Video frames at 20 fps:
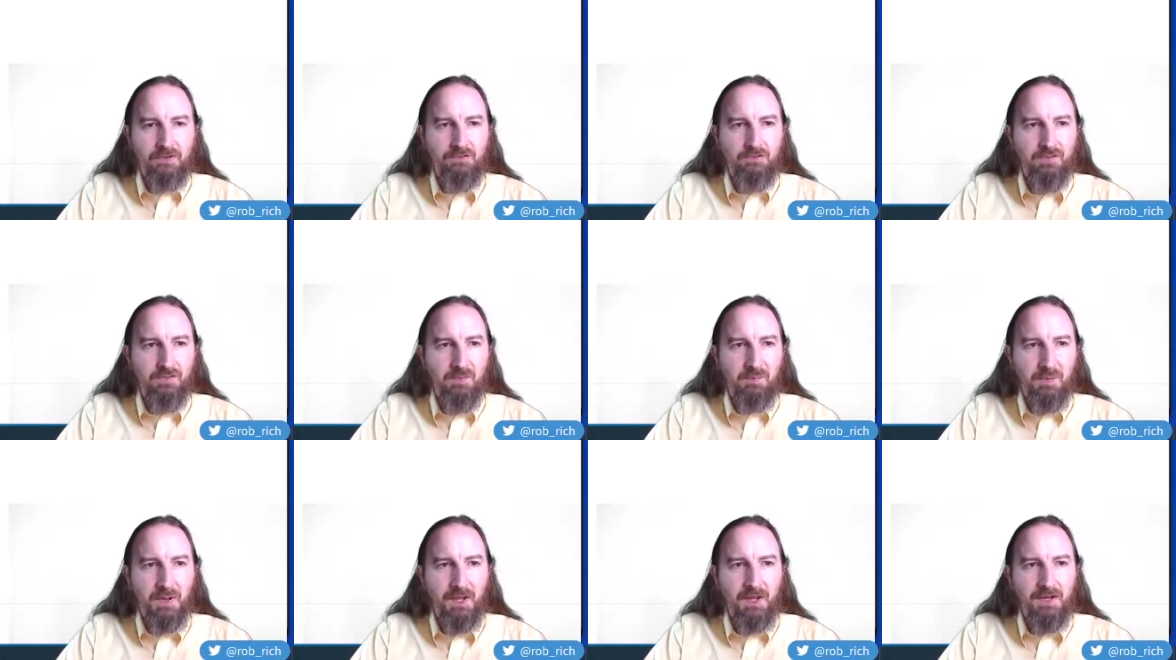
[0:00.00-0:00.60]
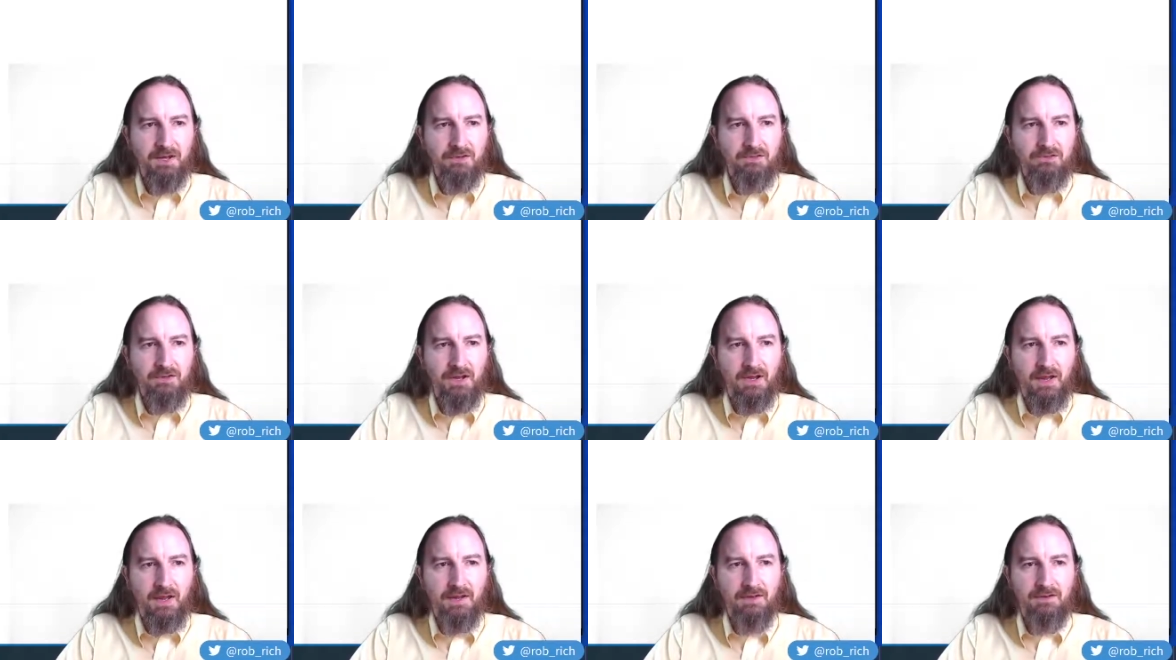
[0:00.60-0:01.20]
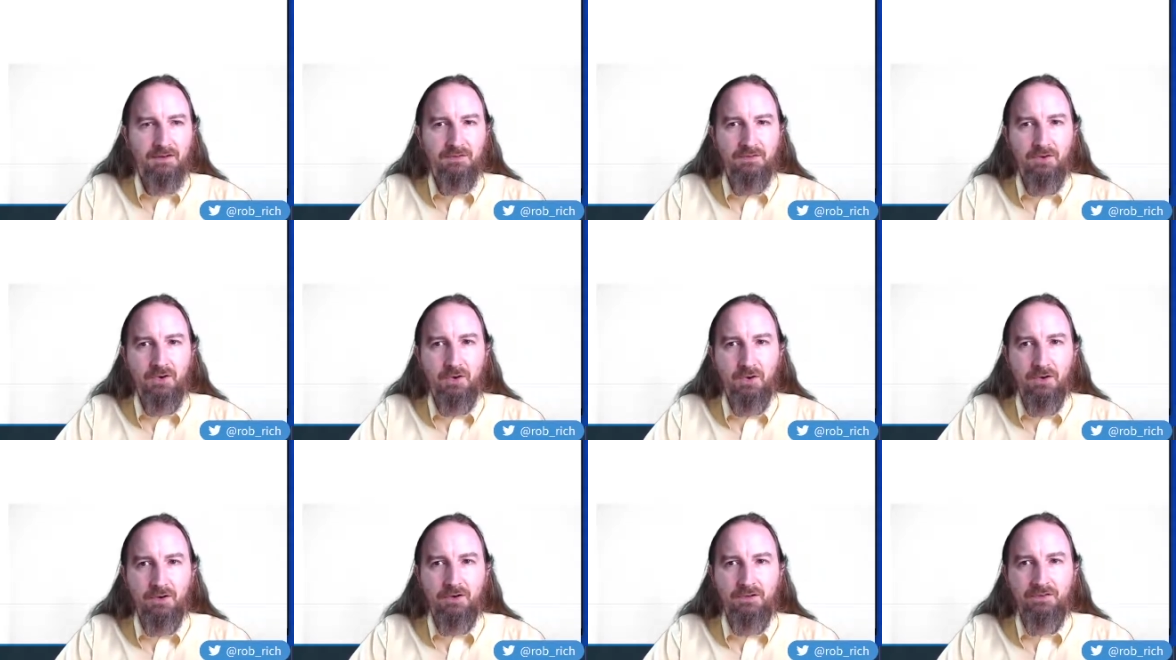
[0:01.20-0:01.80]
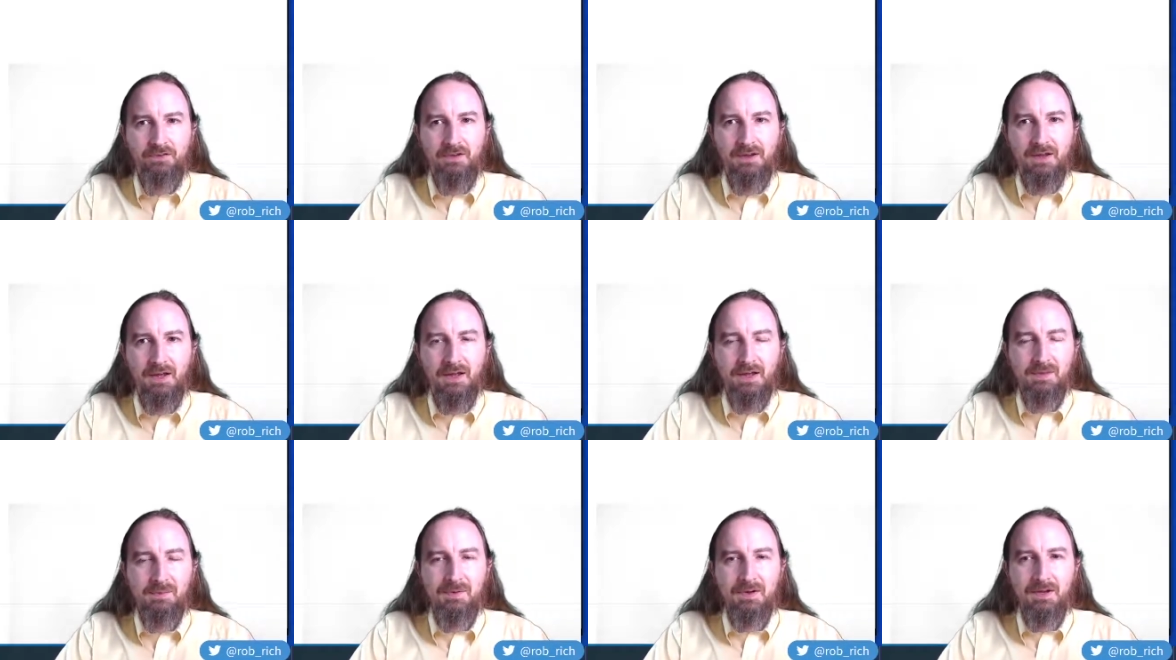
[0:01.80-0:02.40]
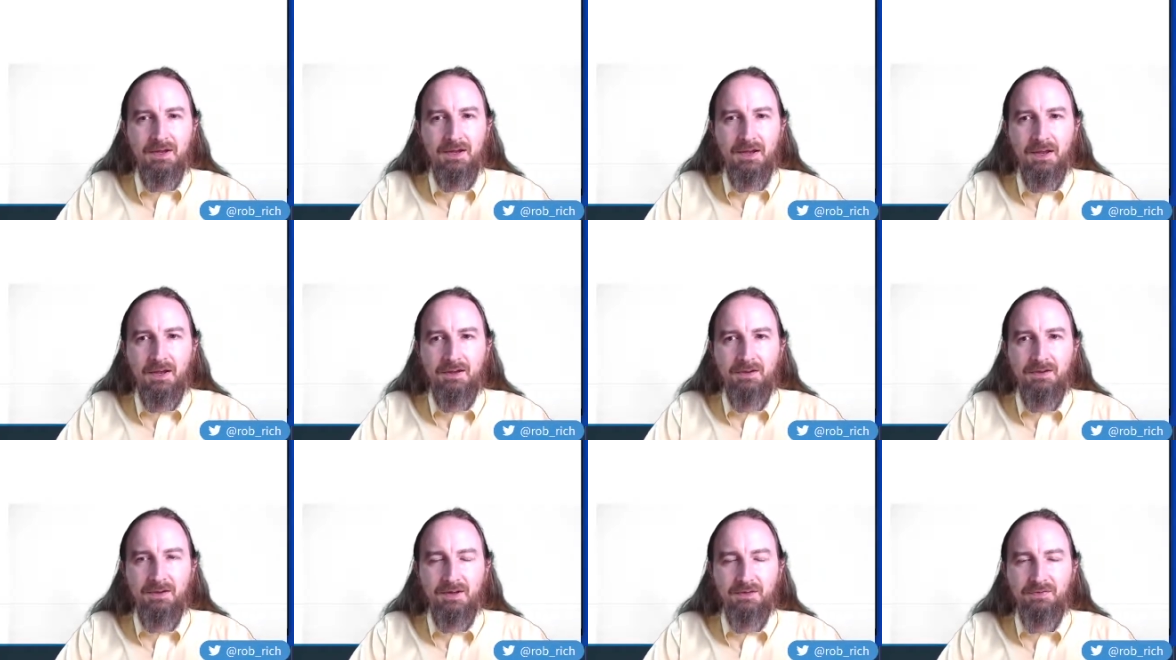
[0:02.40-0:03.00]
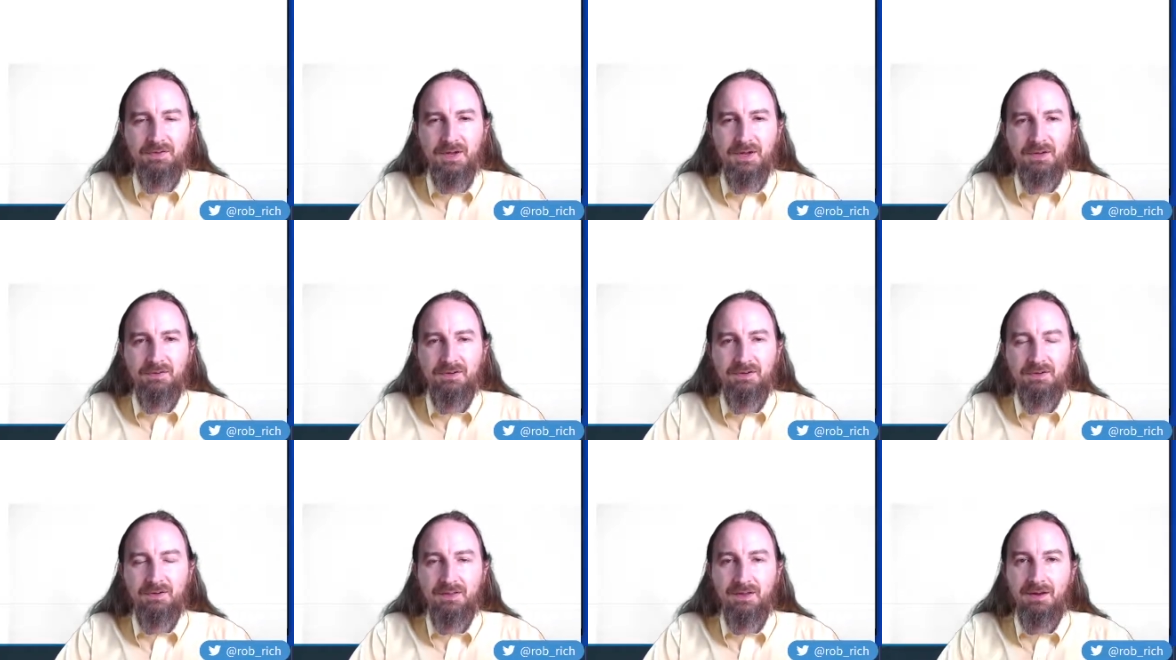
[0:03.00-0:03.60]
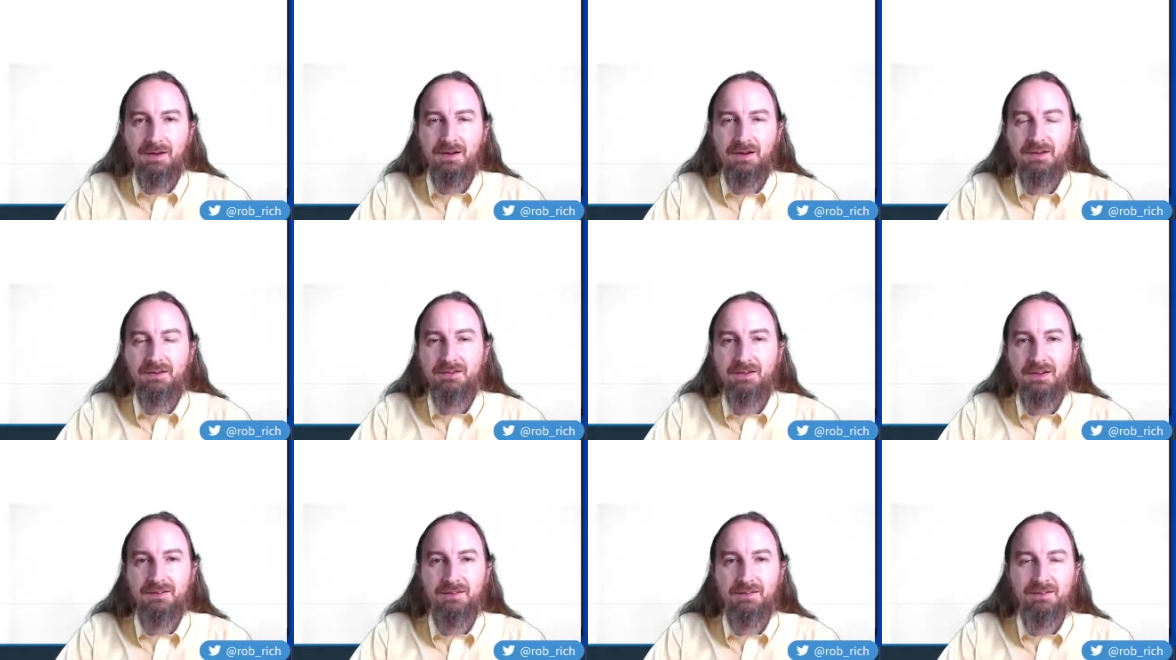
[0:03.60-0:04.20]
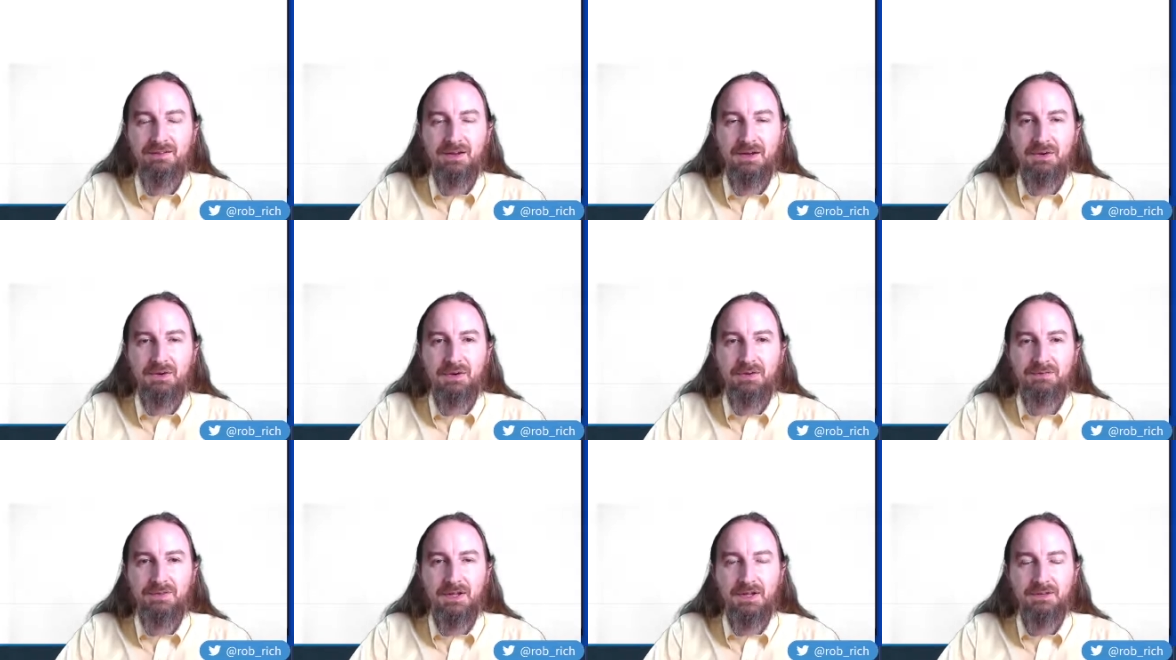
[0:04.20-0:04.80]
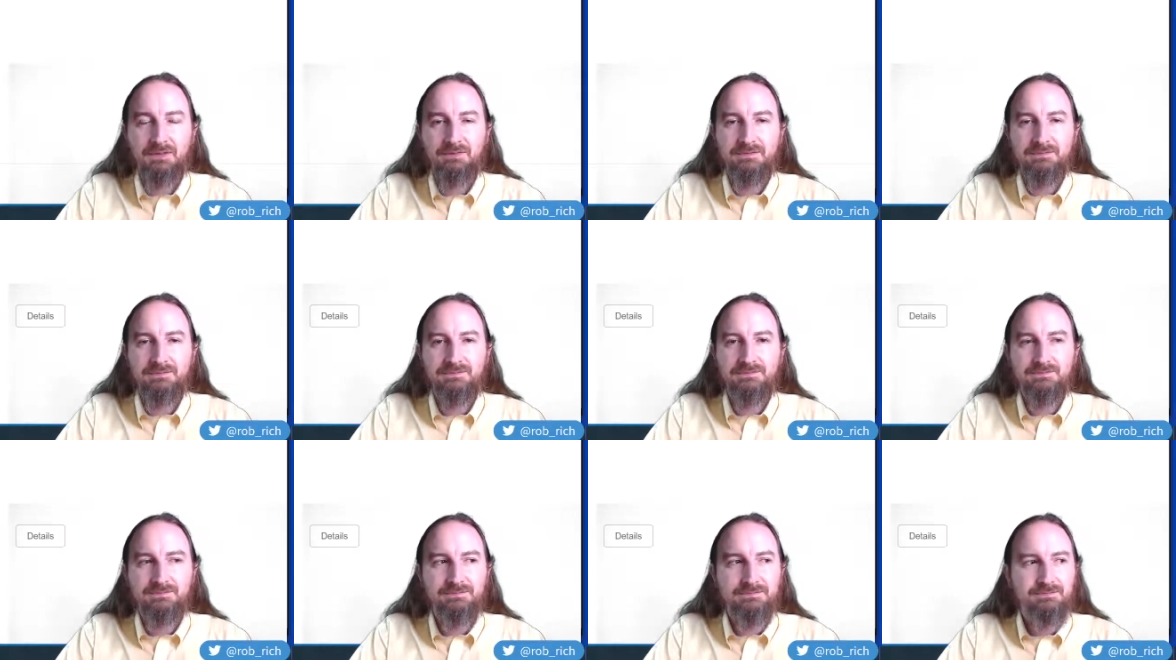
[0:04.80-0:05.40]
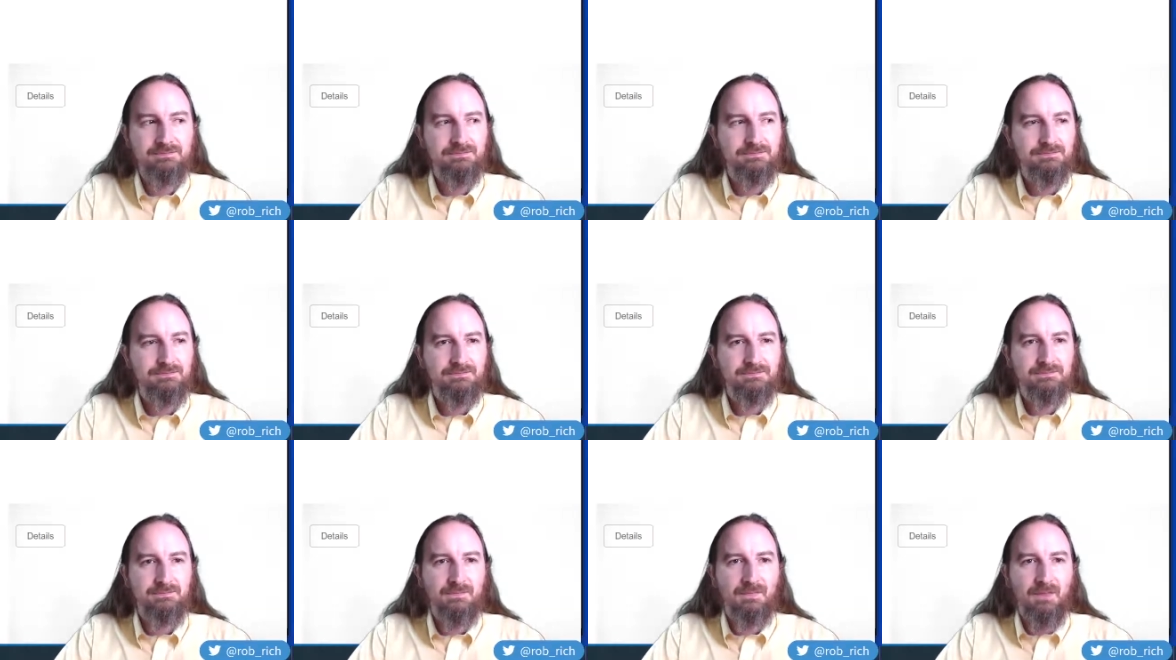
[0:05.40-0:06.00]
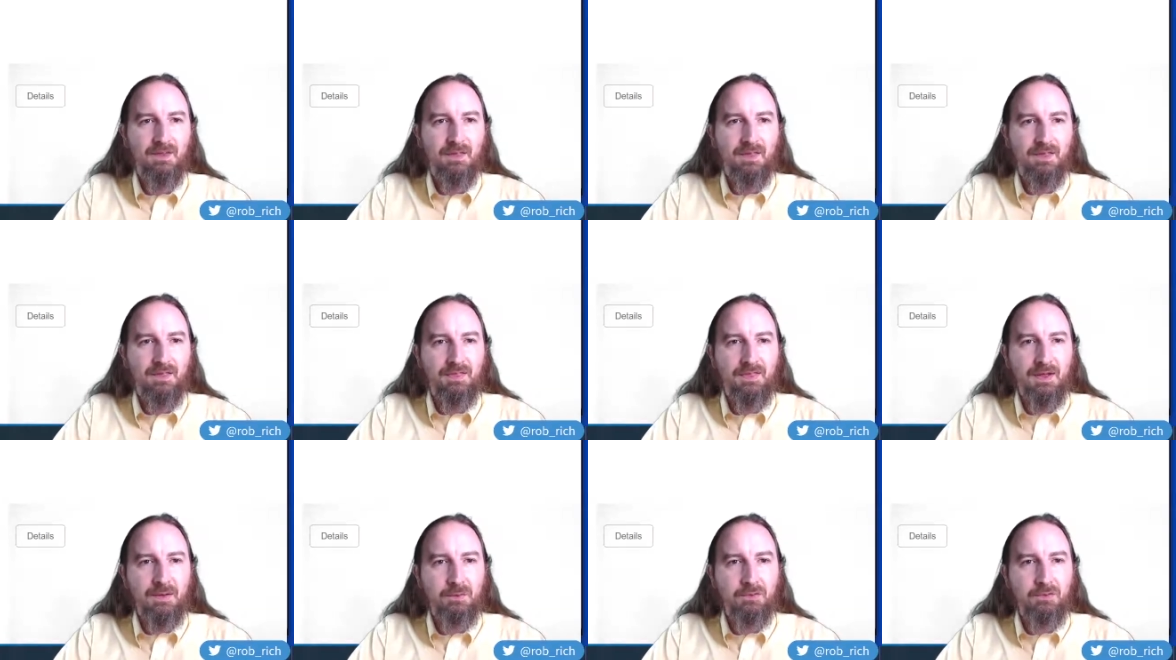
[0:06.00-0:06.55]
the page, and of course, I'm going to get a not found. That content is now offline. That was